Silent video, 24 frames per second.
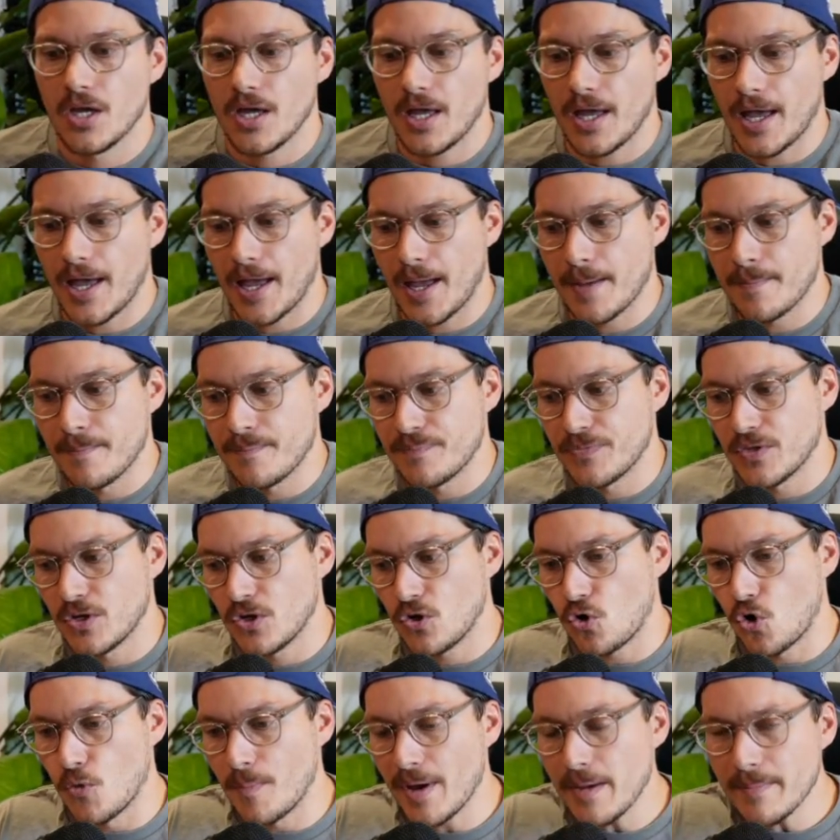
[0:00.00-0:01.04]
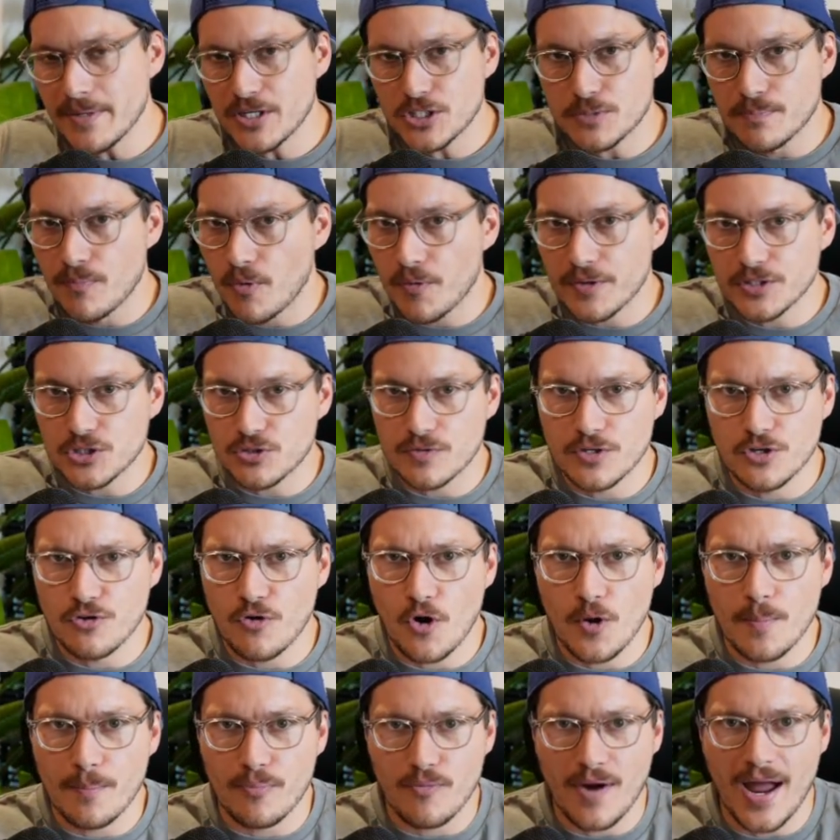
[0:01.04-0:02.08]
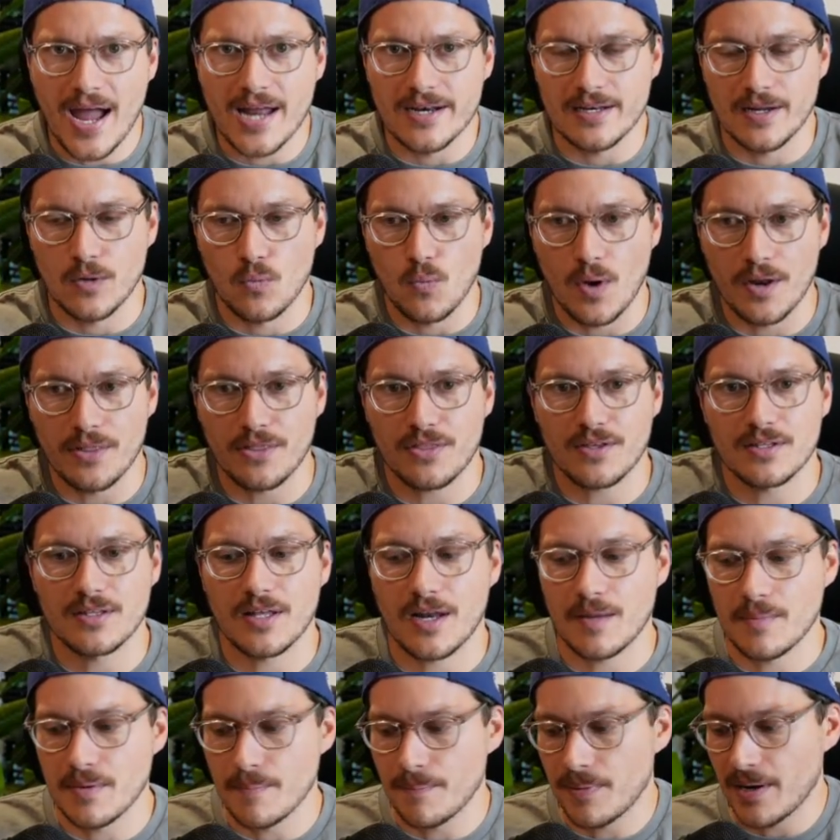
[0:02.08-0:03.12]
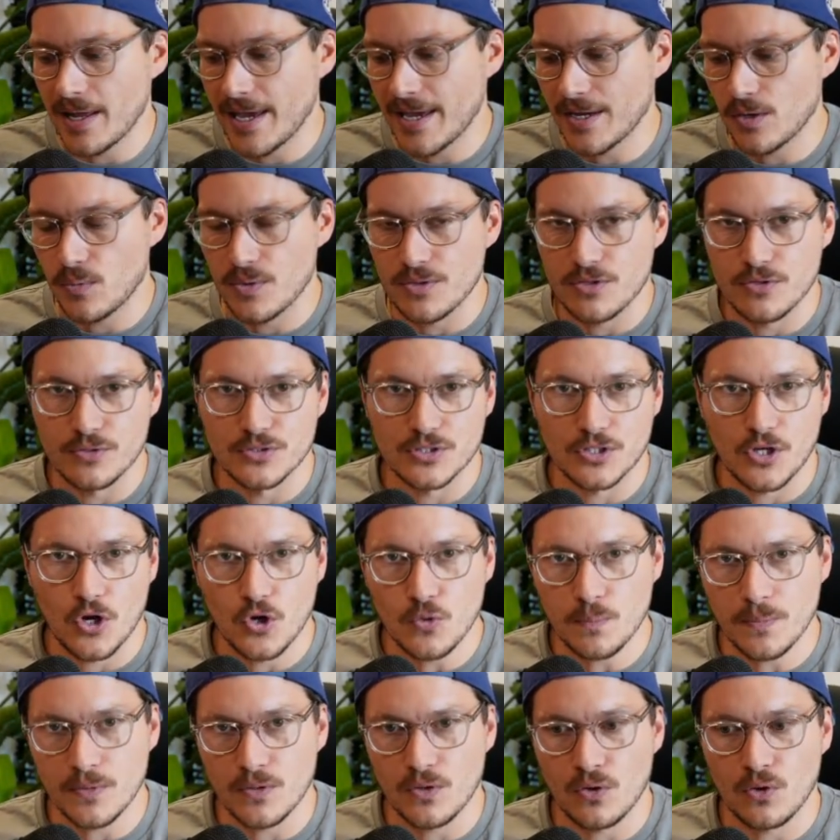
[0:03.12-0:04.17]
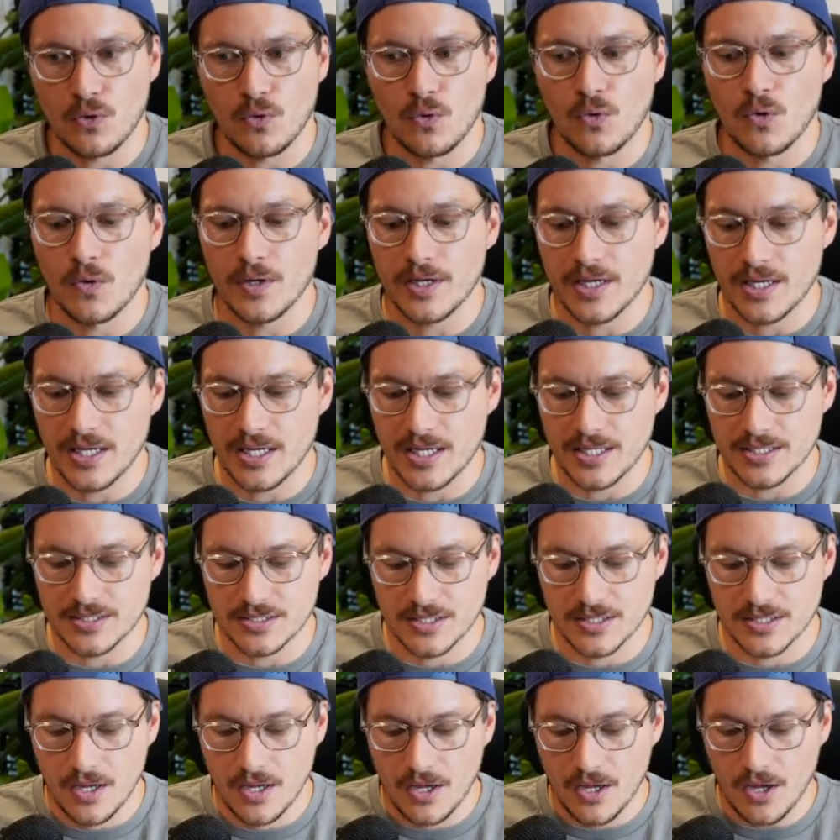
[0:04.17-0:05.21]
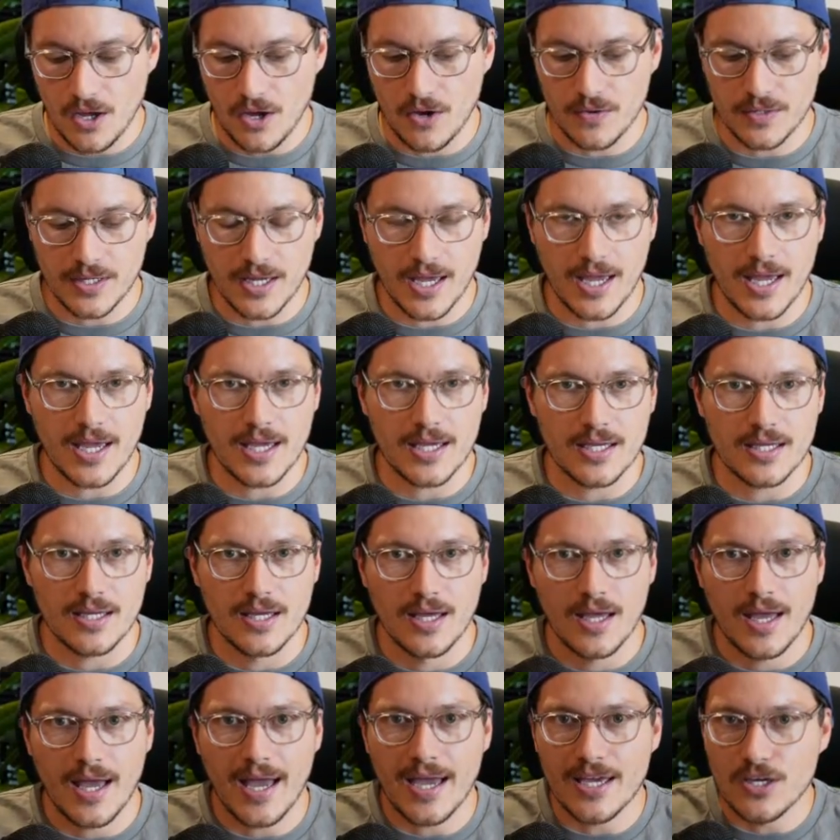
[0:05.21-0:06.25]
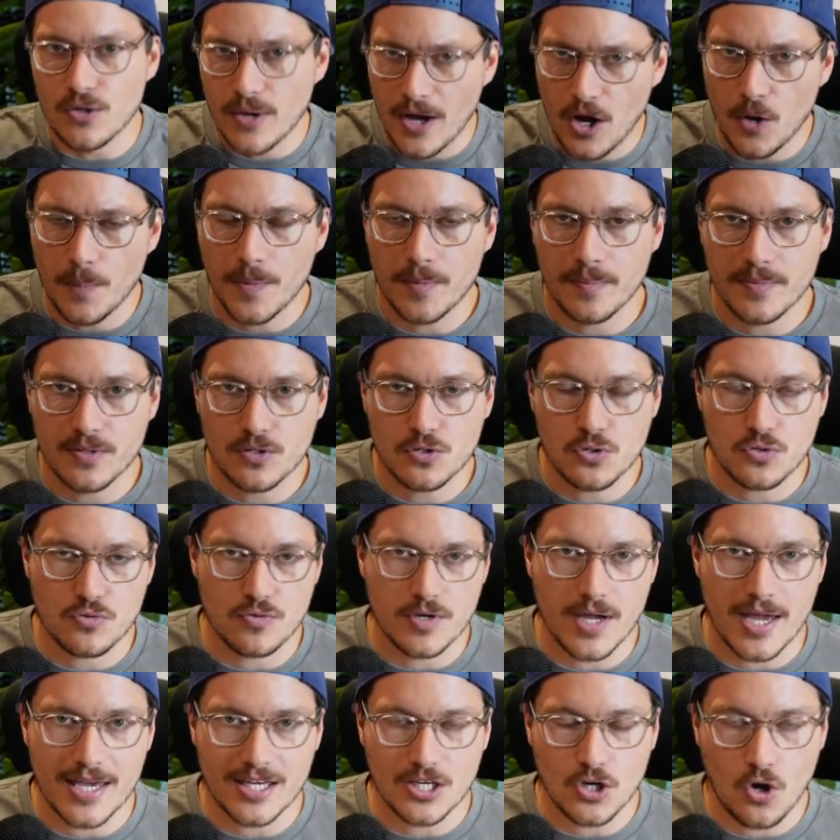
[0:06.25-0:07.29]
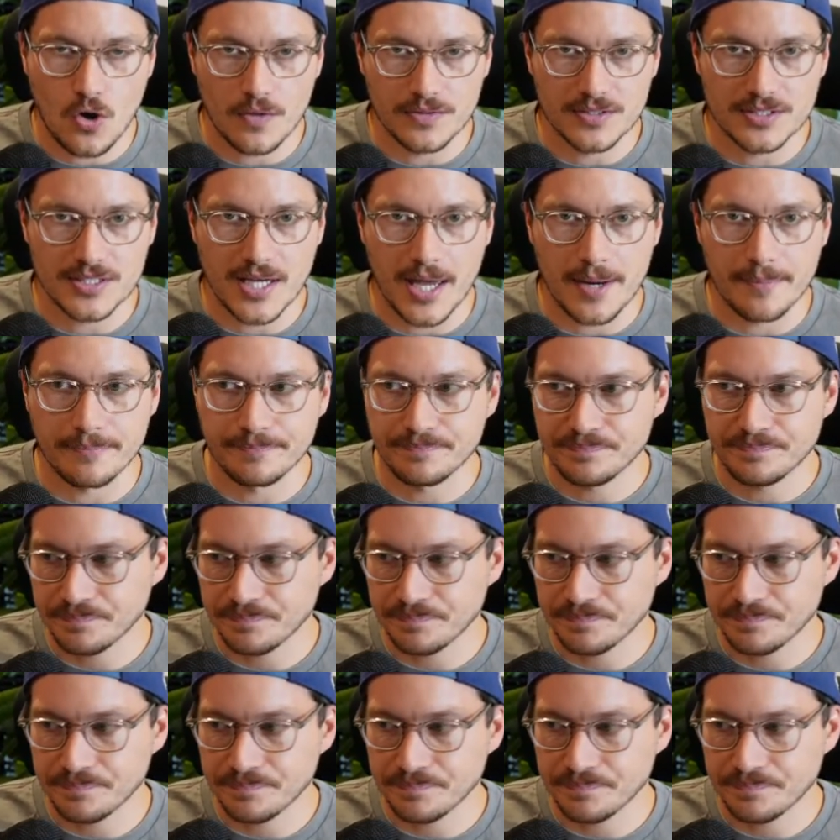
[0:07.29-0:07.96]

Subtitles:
Or maybe just monitoring your own brand. Like one thing that I've been playing with using OpenClaw is, okay, hey, you're helping me create content.